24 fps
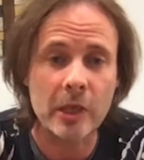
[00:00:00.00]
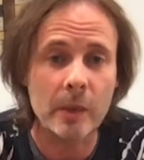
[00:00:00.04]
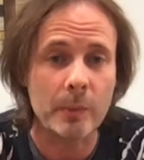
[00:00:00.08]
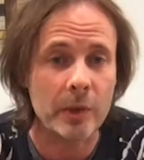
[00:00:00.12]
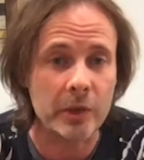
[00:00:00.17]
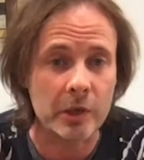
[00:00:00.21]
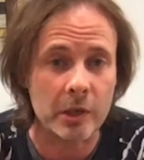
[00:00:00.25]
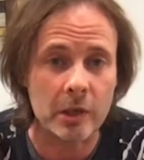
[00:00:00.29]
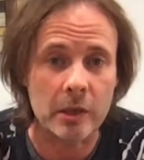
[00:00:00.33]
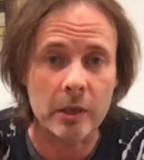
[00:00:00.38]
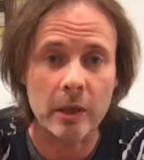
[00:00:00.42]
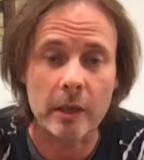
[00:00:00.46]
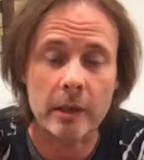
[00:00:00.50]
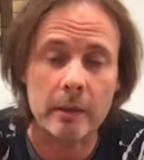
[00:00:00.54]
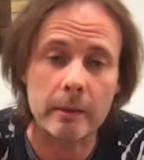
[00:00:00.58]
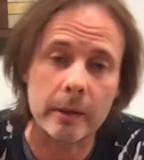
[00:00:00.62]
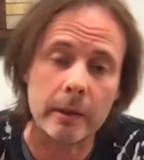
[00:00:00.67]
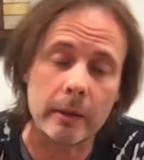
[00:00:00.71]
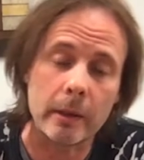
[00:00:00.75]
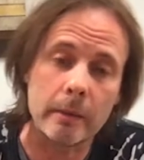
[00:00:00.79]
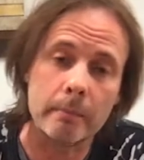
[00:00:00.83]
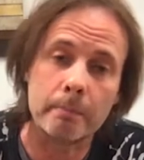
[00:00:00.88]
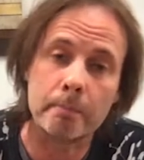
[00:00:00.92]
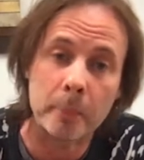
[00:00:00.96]
which is like
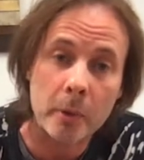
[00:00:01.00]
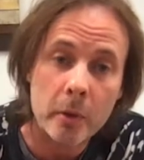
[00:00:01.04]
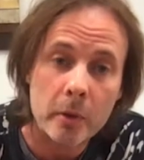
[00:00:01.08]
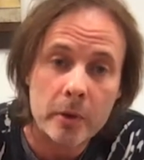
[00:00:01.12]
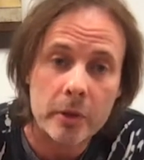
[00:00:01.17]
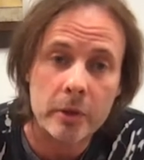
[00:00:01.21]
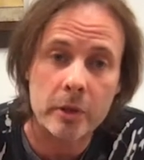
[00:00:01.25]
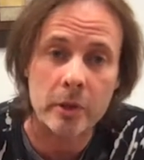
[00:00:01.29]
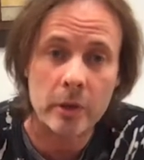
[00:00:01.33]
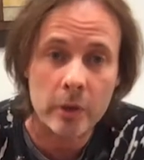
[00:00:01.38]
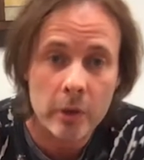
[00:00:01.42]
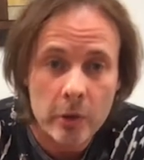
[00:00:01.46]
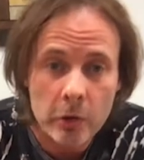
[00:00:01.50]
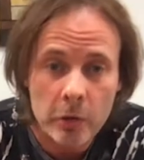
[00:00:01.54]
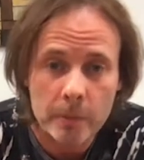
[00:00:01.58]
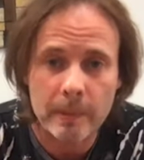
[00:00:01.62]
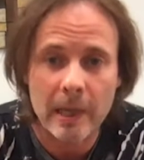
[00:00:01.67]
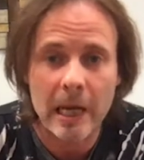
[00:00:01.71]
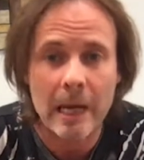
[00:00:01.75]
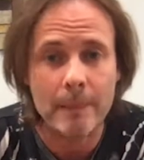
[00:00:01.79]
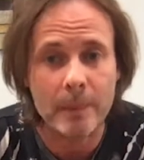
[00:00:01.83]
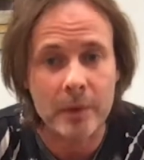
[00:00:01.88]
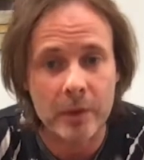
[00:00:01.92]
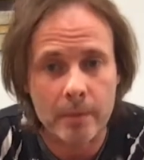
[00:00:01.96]
books and
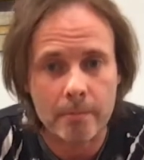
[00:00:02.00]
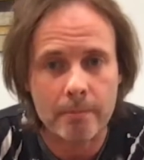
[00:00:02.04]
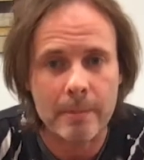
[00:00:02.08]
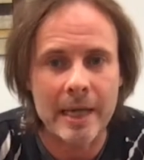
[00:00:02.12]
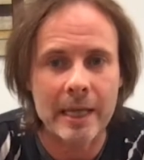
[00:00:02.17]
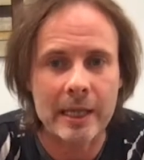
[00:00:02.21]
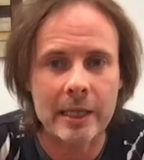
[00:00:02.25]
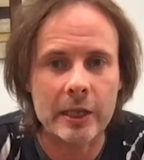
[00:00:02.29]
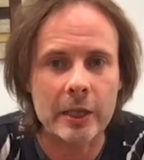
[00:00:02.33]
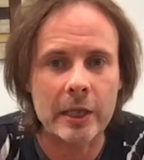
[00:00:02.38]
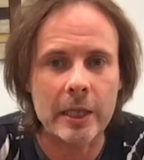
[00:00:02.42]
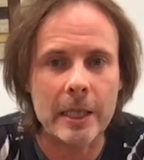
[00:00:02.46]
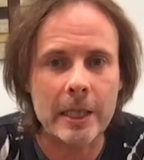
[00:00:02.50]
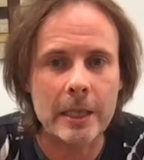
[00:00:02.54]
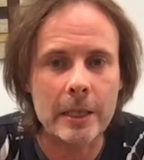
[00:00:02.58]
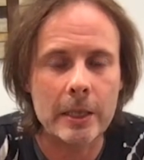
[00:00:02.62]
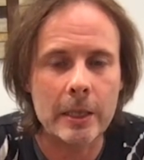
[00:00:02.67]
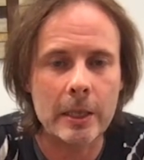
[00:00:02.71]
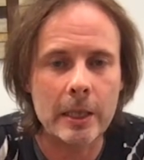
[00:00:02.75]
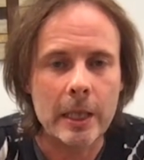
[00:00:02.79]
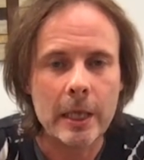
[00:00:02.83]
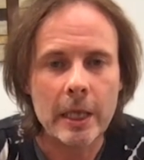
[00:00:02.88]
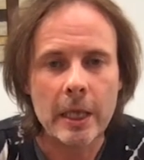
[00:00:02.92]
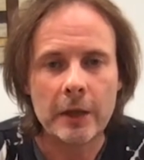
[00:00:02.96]
newspapers and magazines.
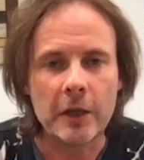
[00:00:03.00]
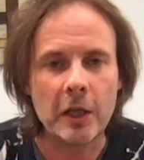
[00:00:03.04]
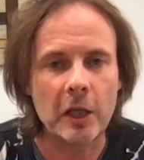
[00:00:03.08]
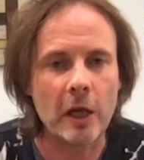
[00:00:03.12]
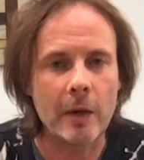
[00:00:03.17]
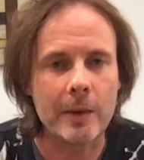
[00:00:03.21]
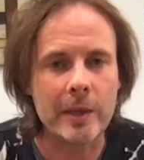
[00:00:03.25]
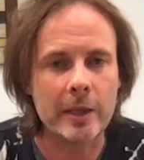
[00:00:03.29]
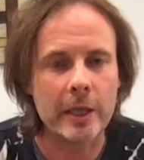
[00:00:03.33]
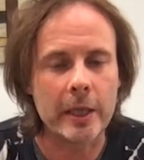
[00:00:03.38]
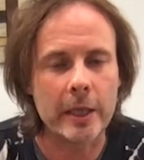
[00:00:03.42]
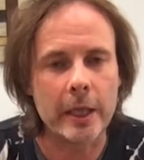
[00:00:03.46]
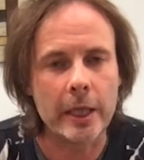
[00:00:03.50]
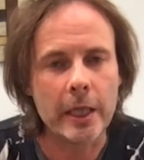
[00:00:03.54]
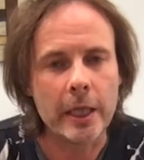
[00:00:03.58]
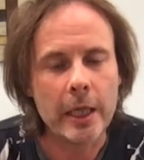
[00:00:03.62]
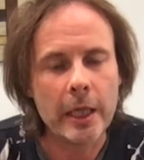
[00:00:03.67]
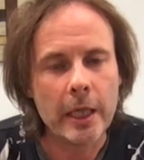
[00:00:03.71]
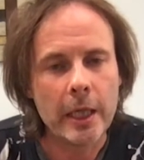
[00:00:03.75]
They go into